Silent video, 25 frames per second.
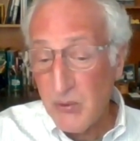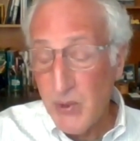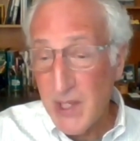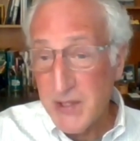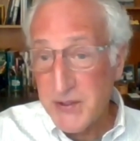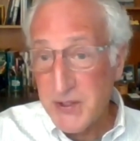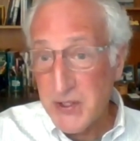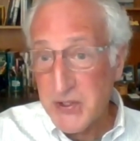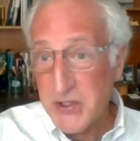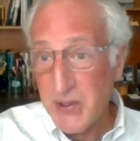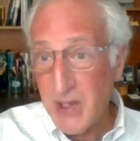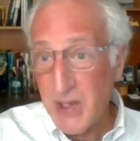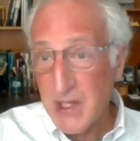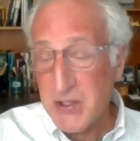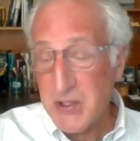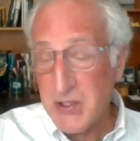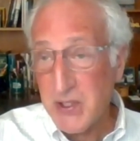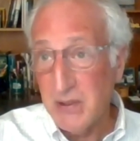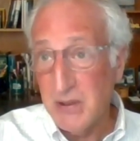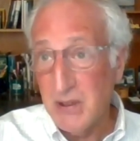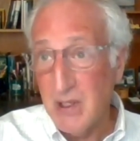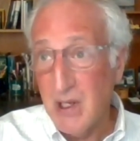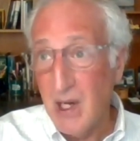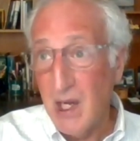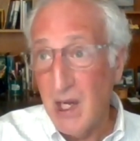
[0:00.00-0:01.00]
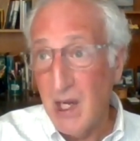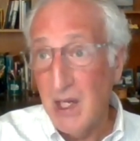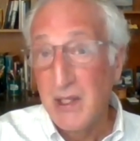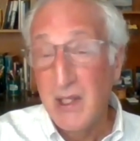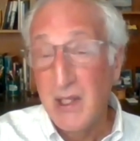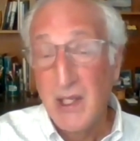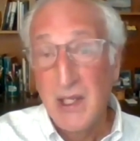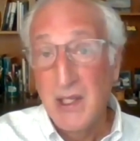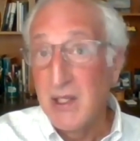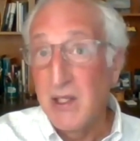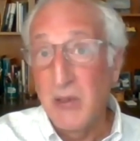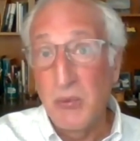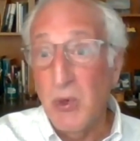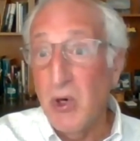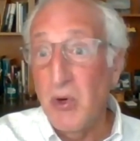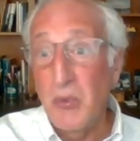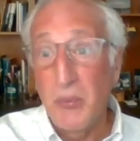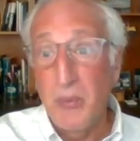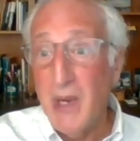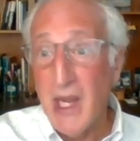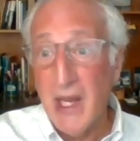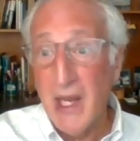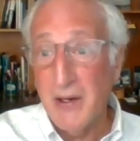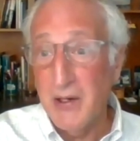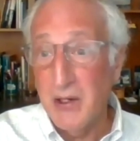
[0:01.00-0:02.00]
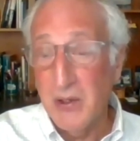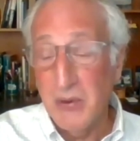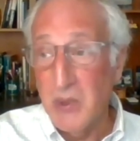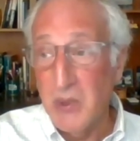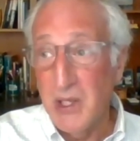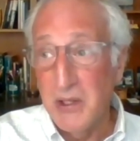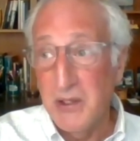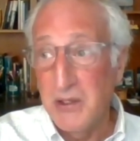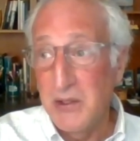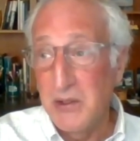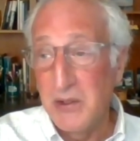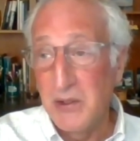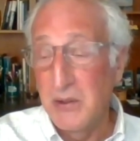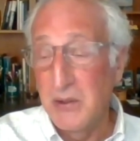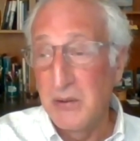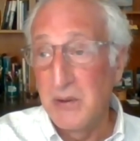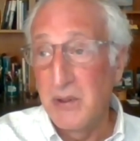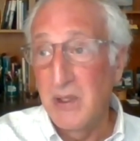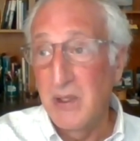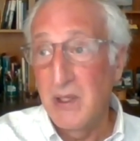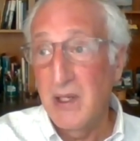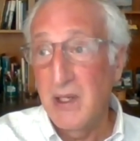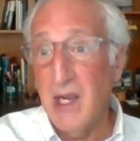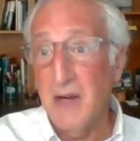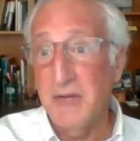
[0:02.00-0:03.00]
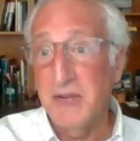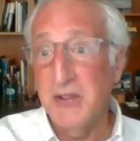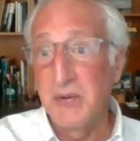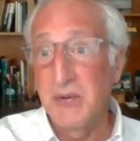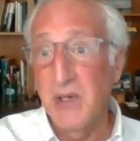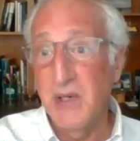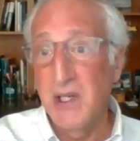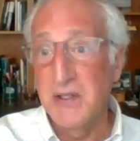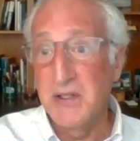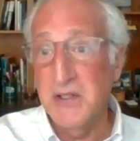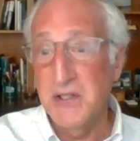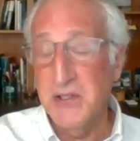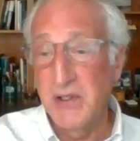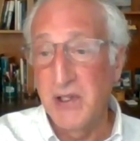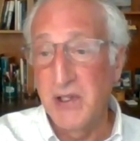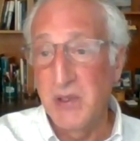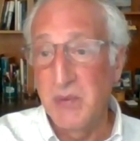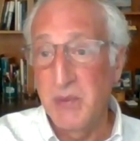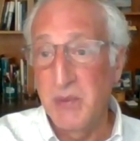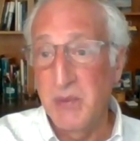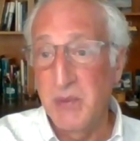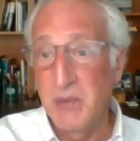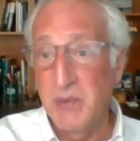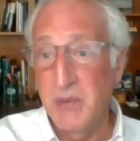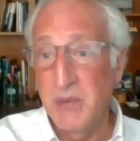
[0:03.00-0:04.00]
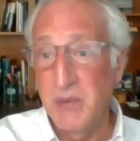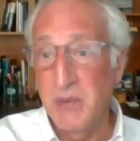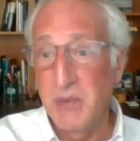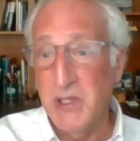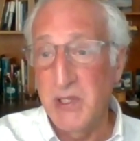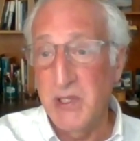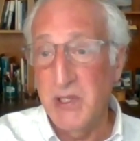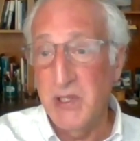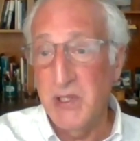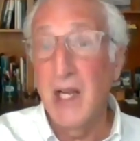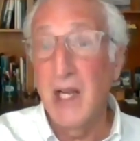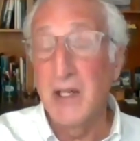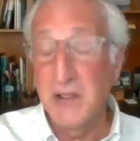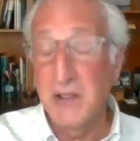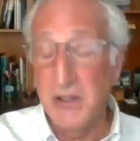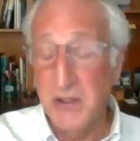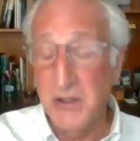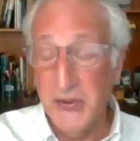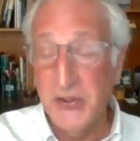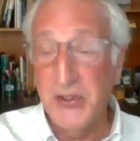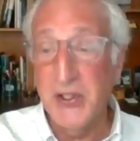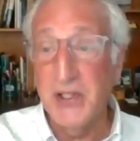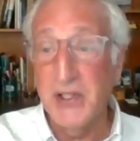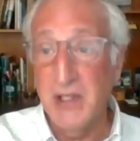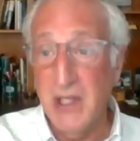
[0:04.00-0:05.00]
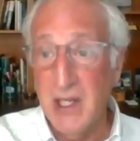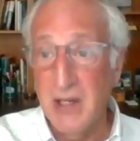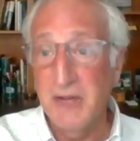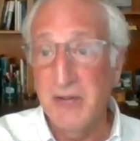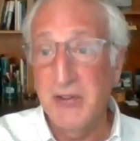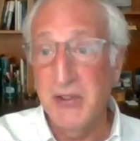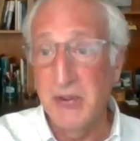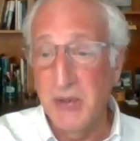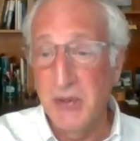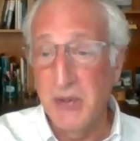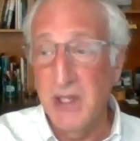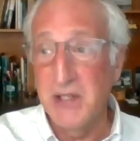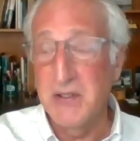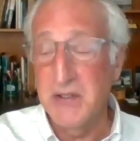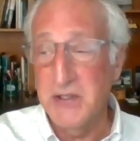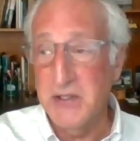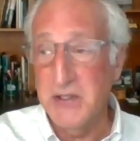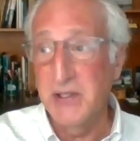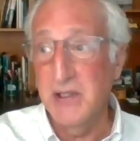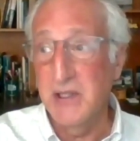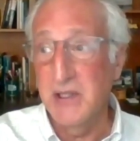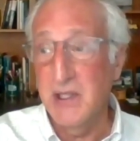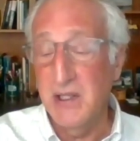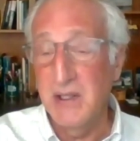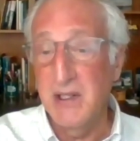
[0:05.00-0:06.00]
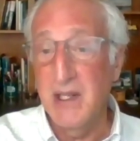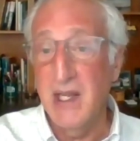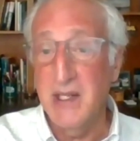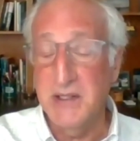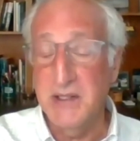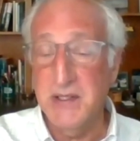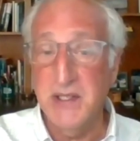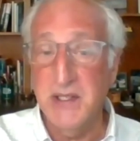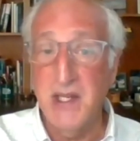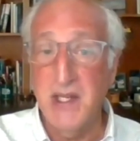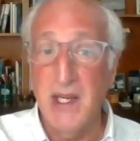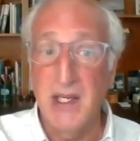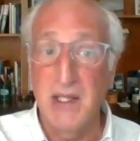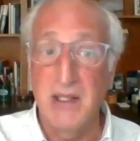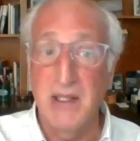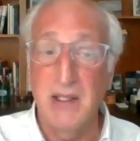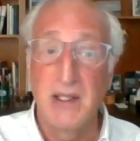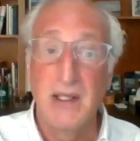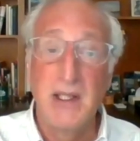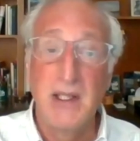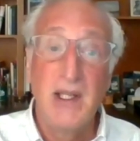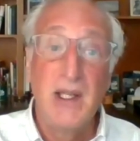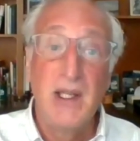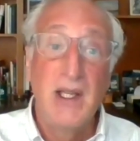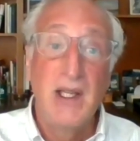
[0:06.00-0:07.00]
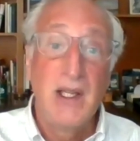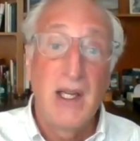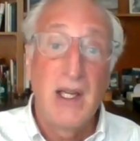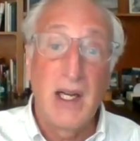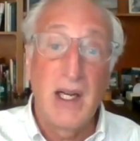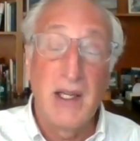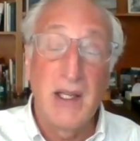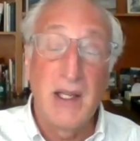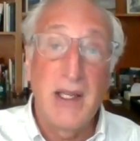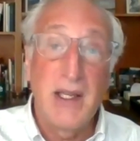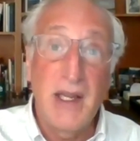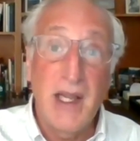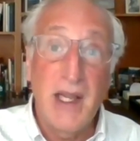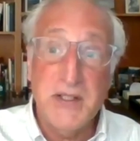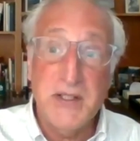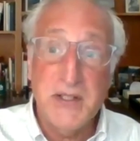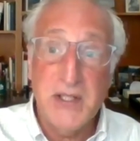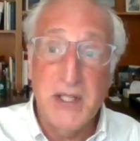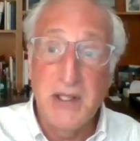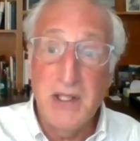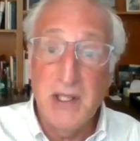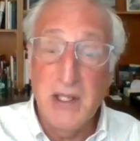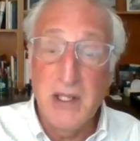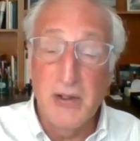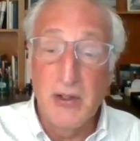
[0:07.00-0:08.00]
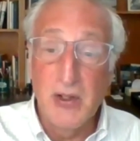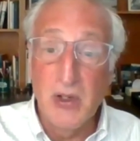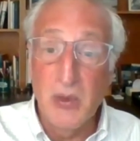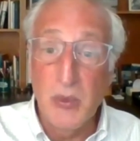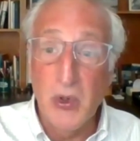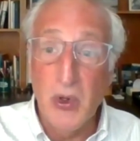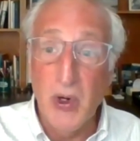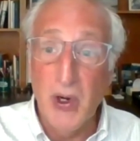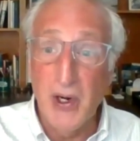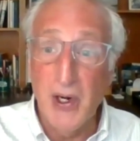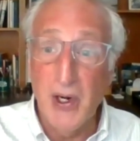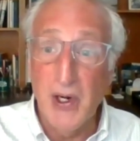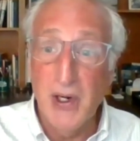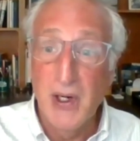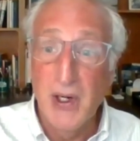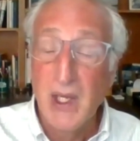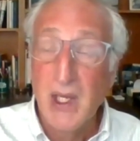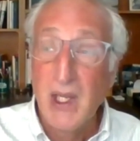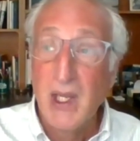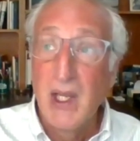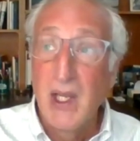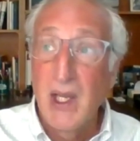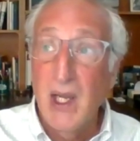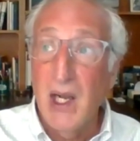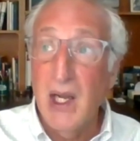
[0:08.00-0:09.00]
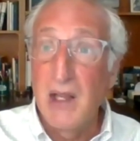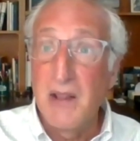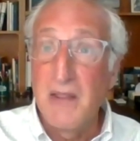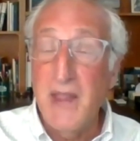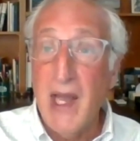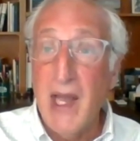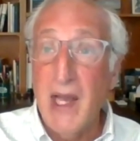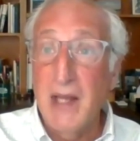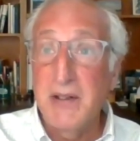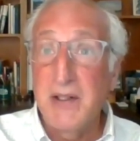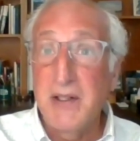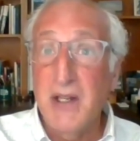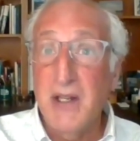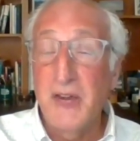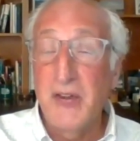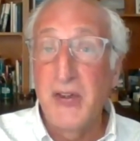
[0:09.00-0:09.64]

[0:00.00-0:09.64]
registration law, it won't matter whether you have to register in Michigan or not. You'll still have to register in that state. And as to the interim order, that